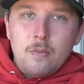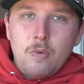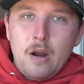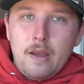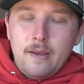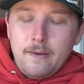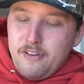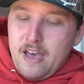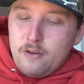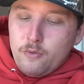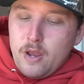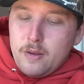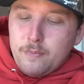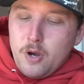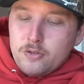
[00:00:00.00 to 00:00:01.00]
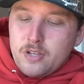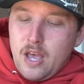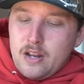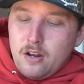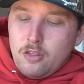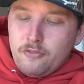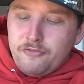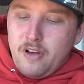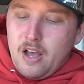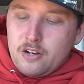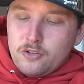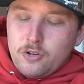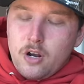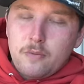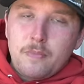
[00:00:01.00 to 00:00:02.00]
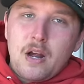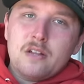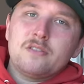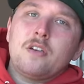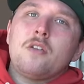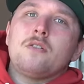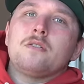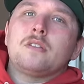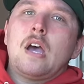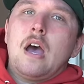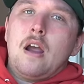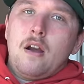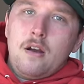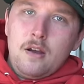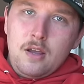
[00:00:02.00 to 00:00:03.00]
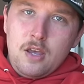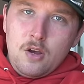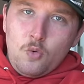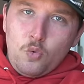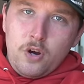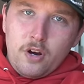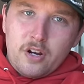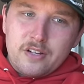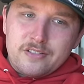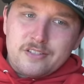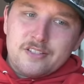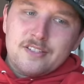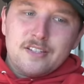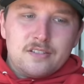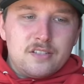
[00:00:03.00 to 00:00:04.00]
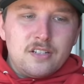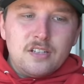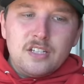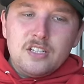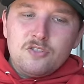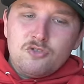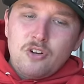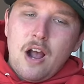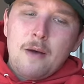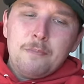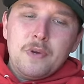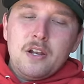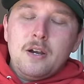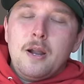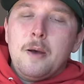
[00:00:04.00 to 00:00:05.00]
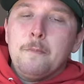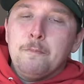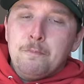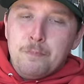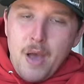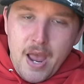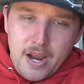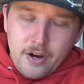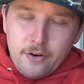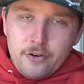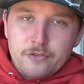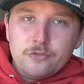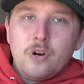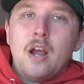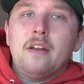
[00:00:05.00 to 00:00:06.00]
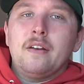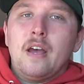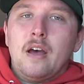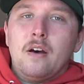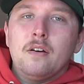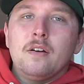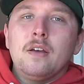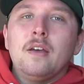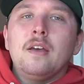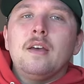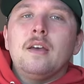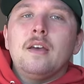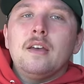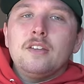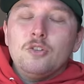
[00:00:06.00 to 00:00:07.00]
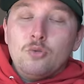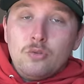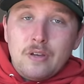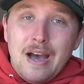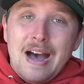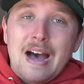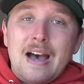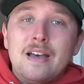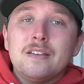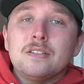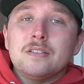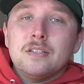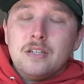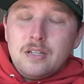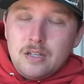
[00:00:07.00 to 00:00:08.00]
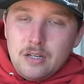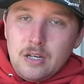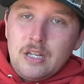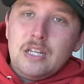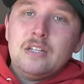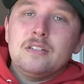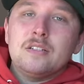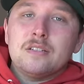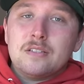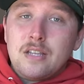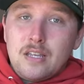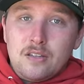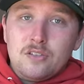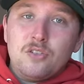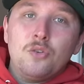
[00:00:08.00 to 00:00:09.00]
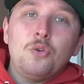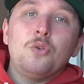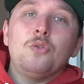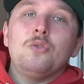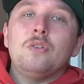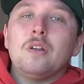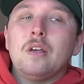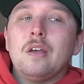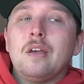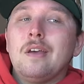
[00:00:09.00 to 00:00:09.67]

Right. Fat Red bow tie, another fine truck by Southern Tire. We are consistently dropping bangers right now. You guys need to stay tuned.